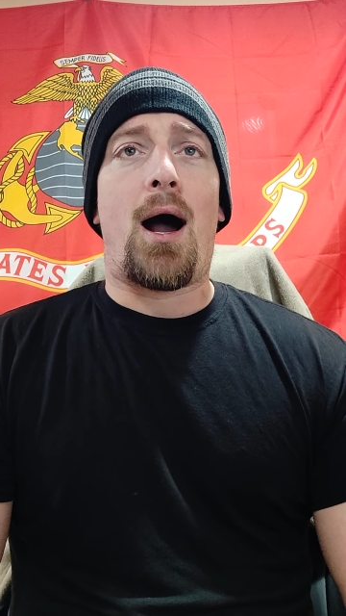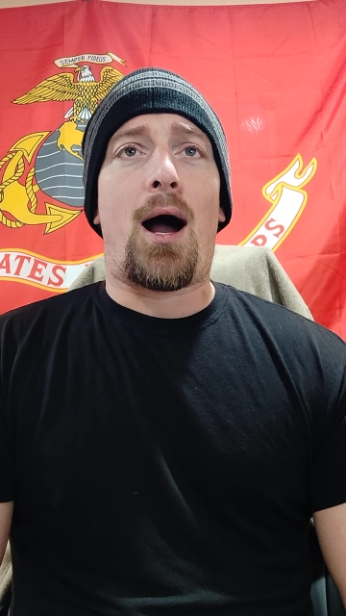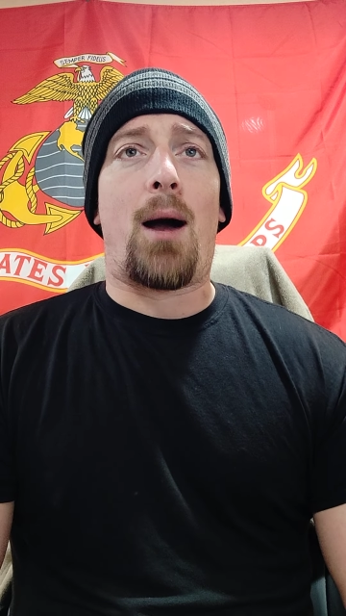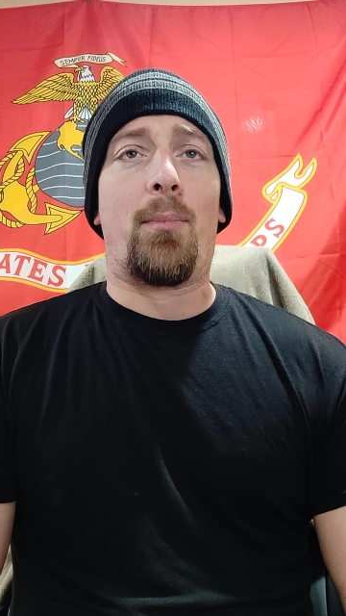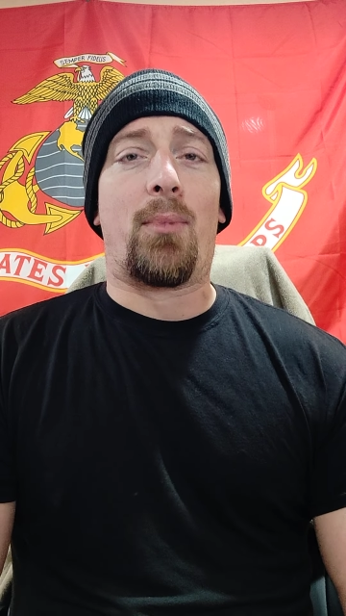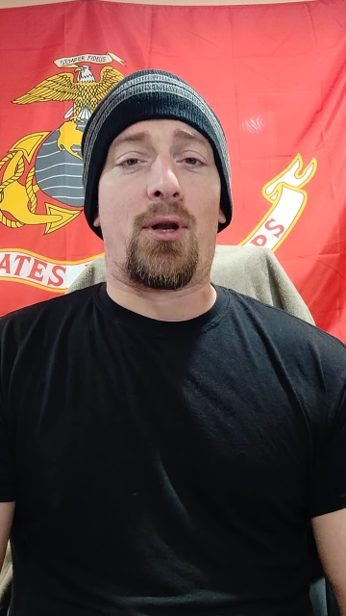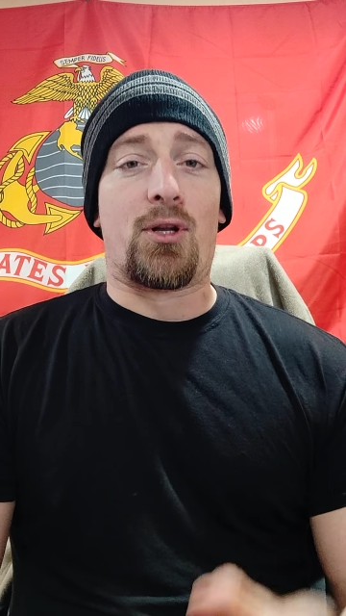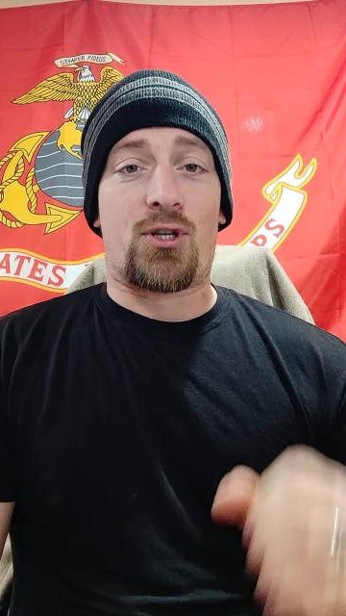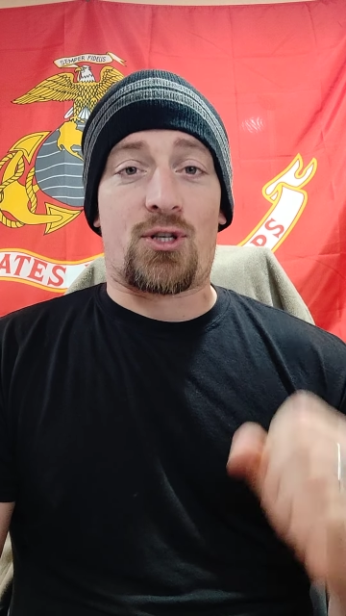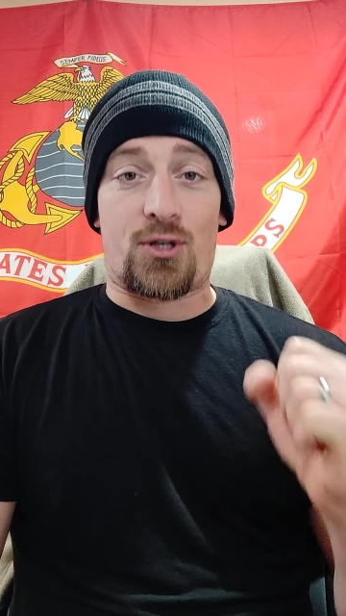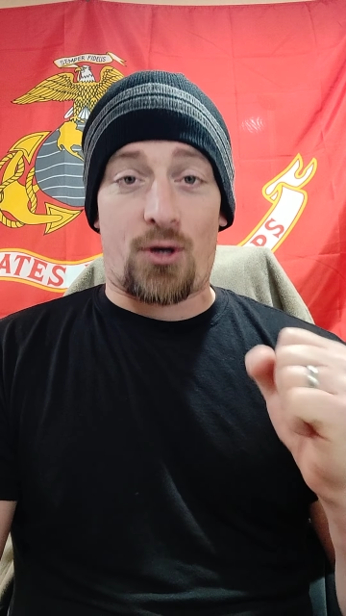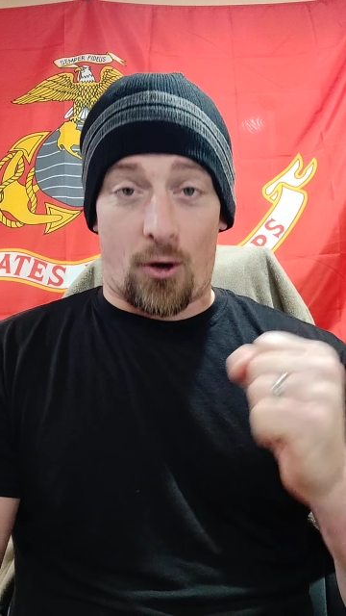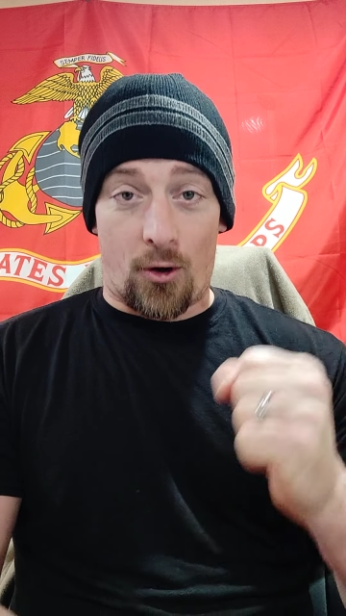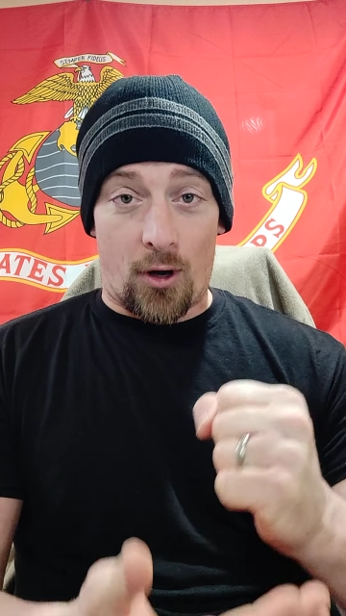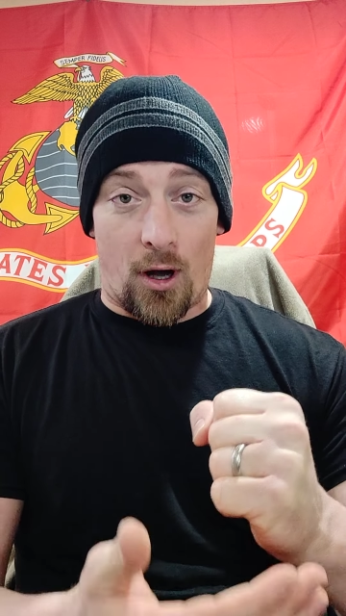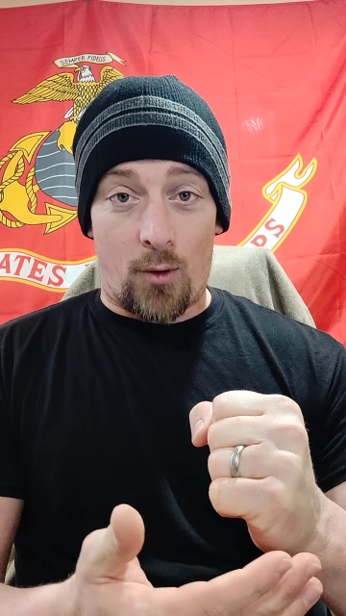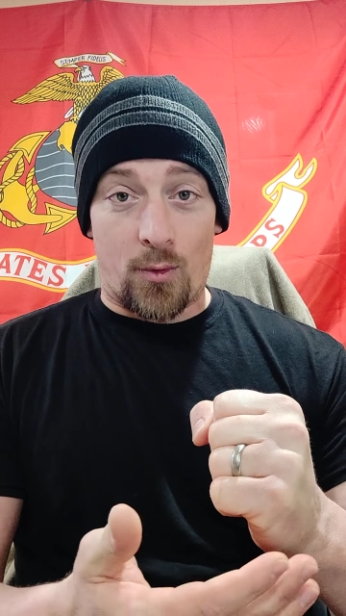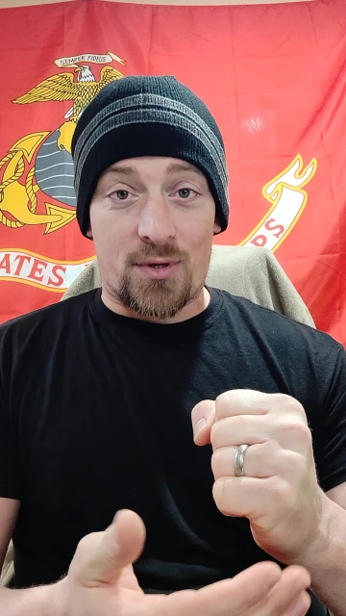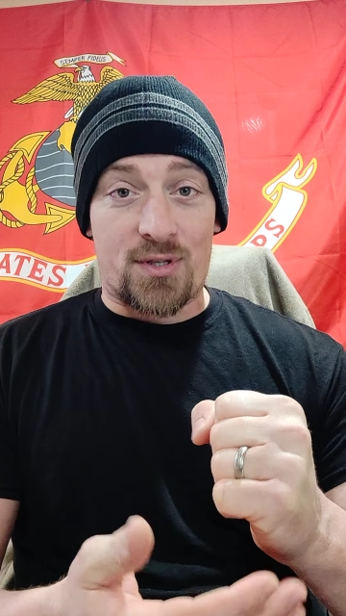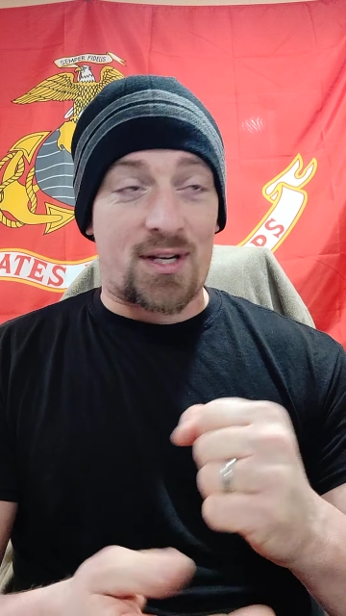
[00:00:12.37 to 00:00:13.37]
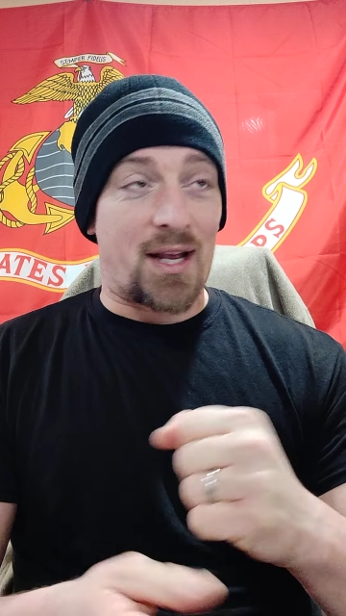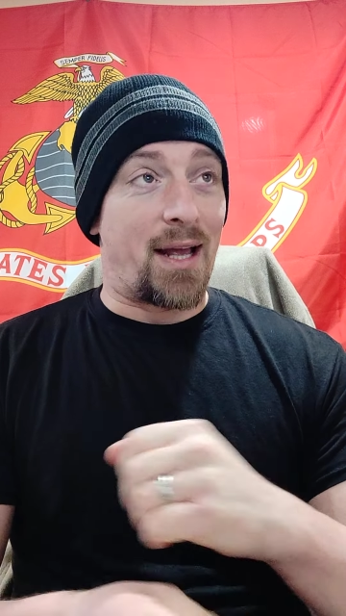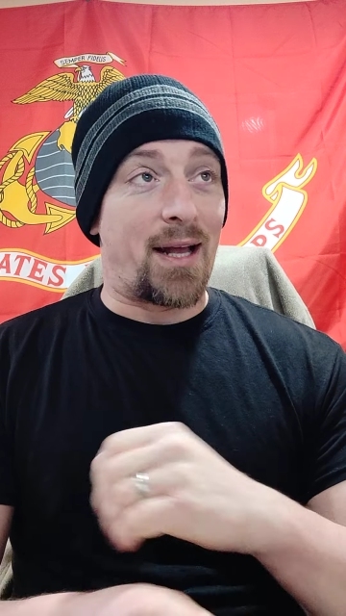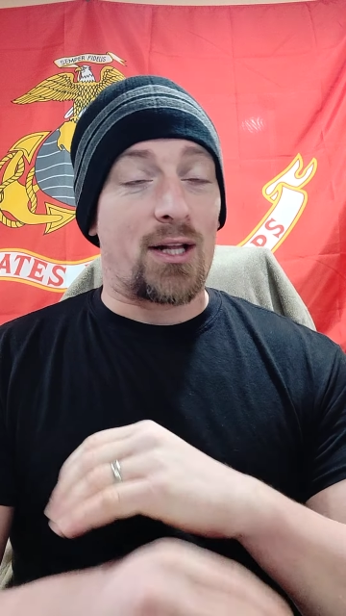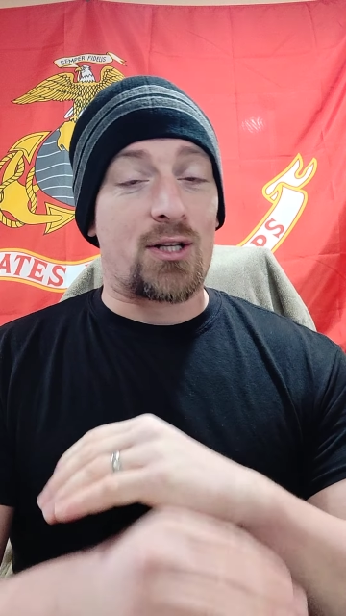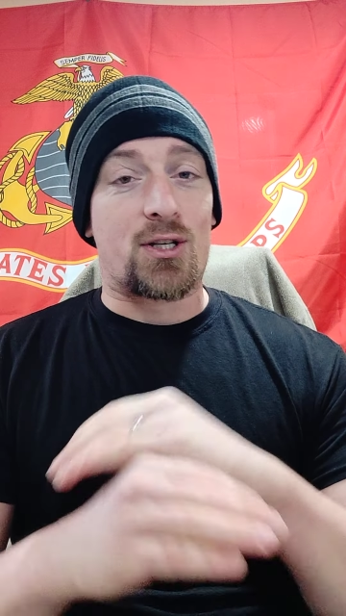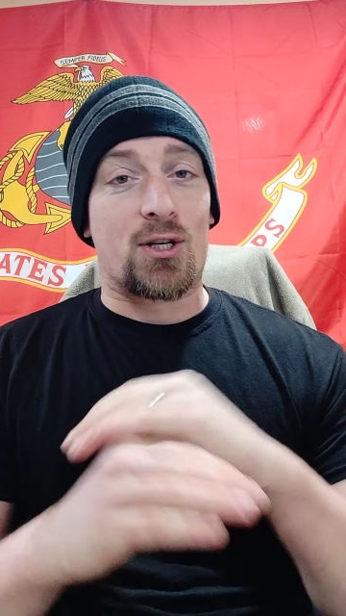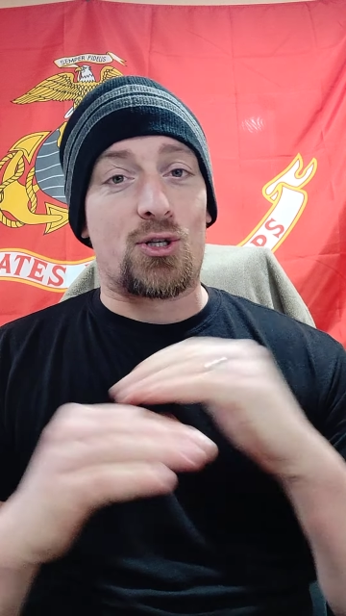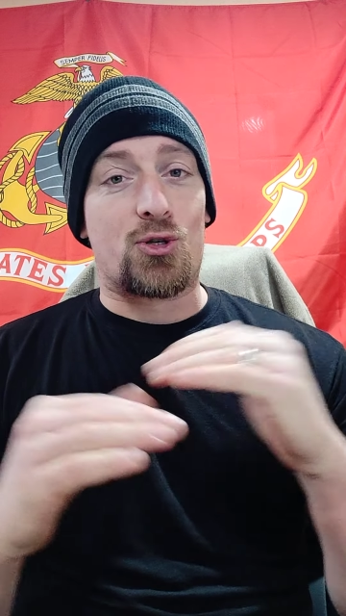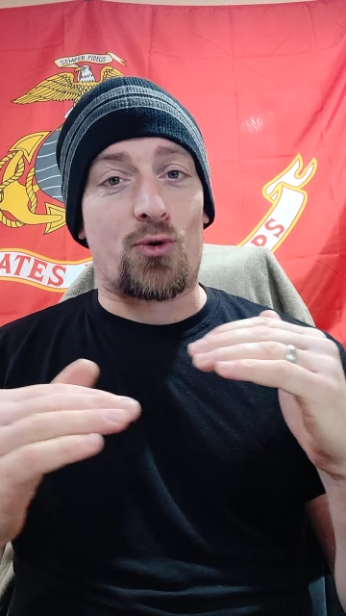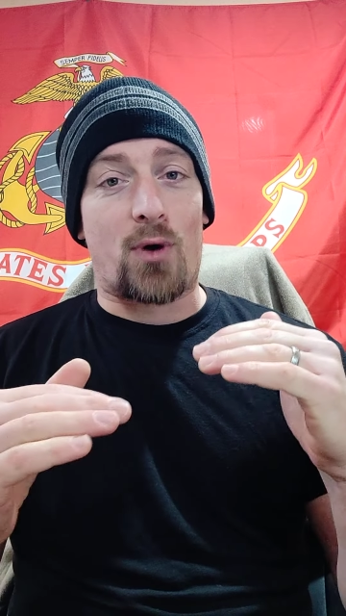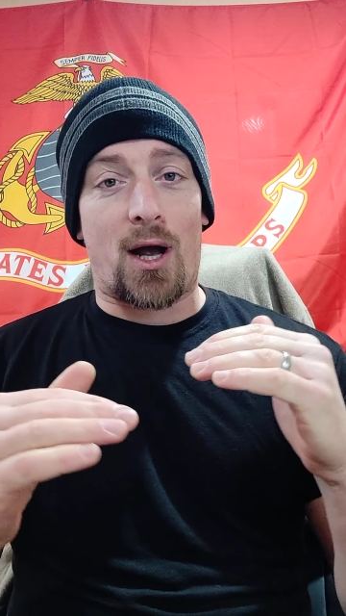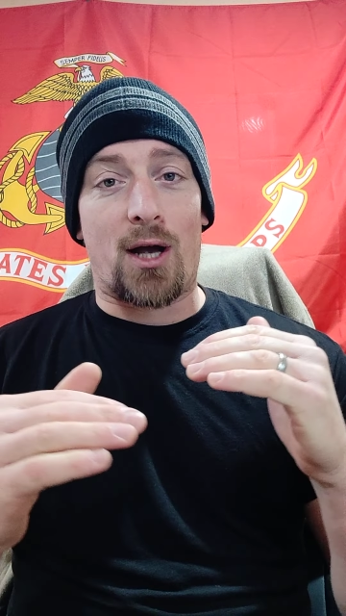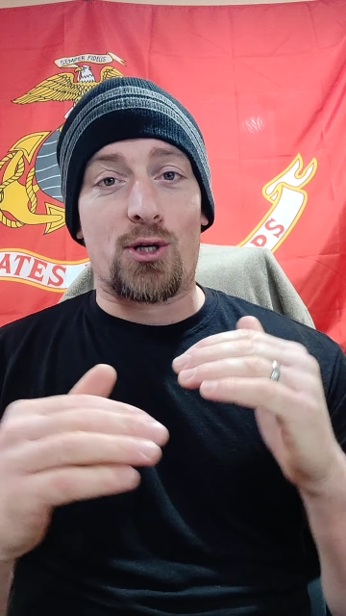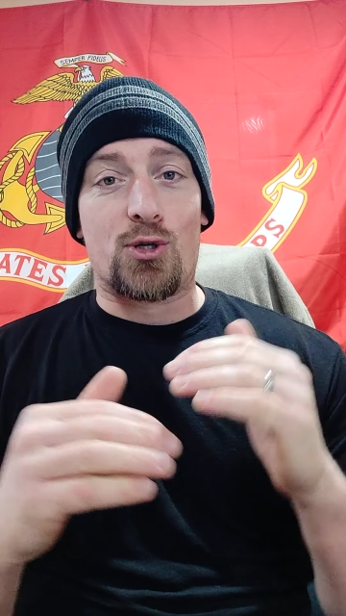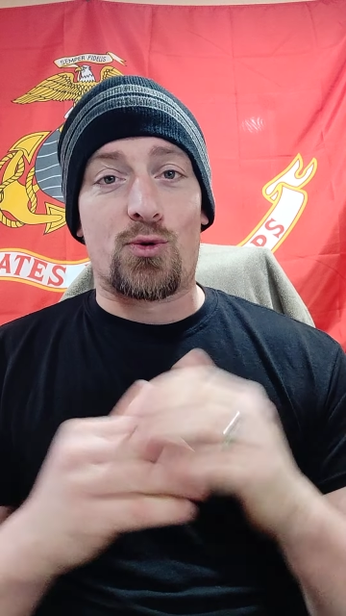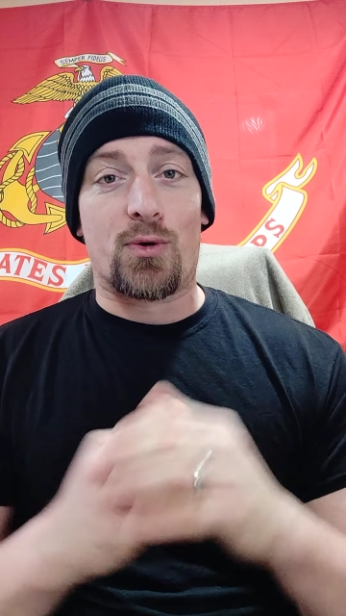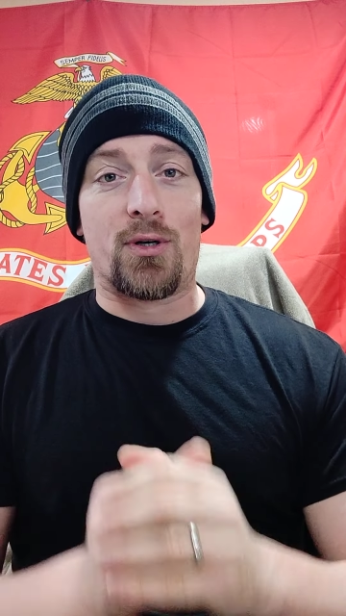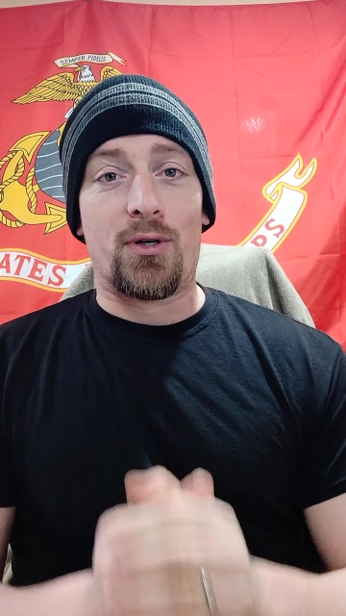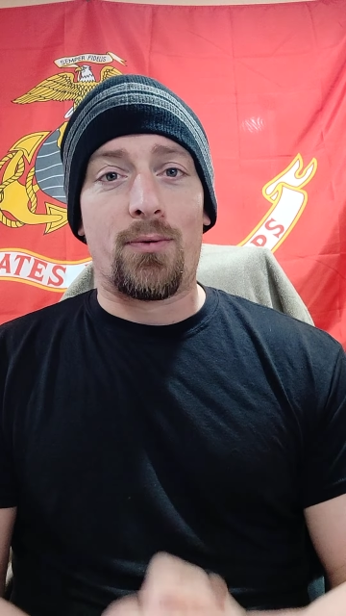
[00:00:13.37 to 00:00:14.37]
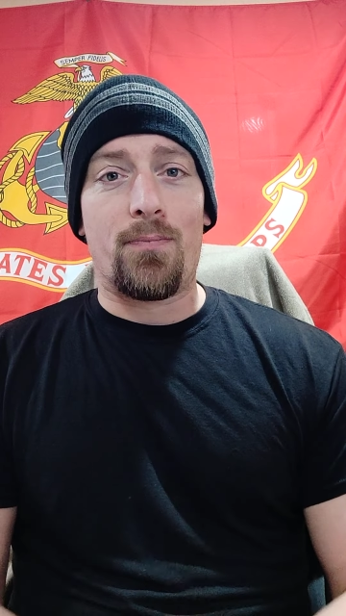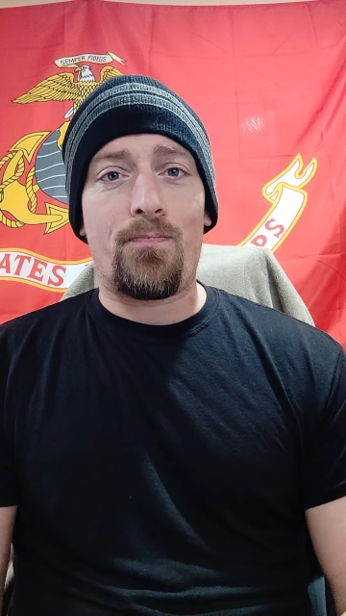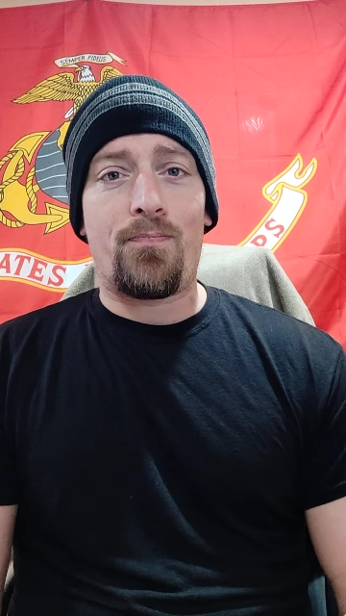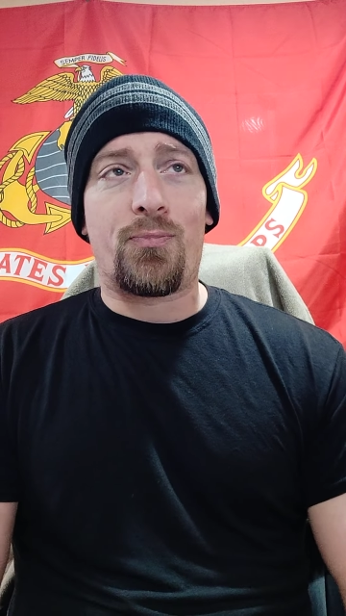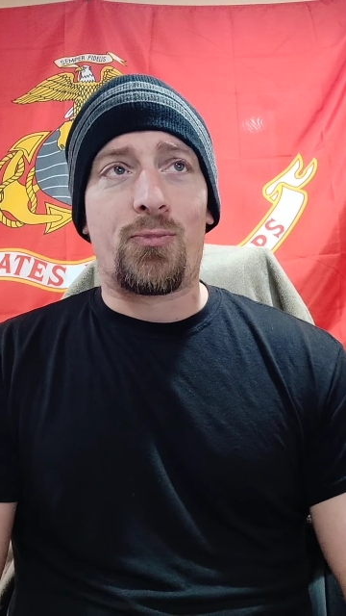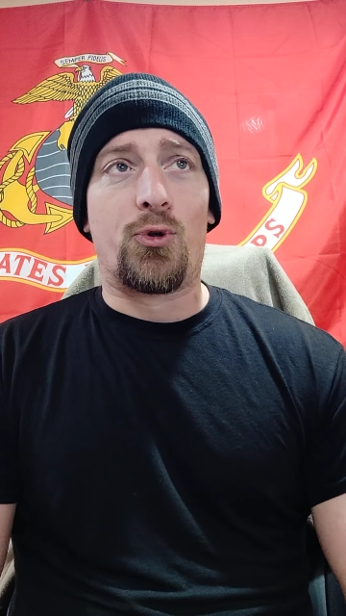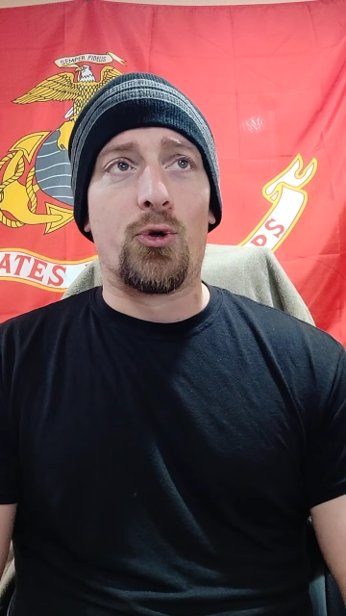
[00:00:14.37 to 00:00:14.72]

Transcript: I'm going to start out with saying it's a dry drill.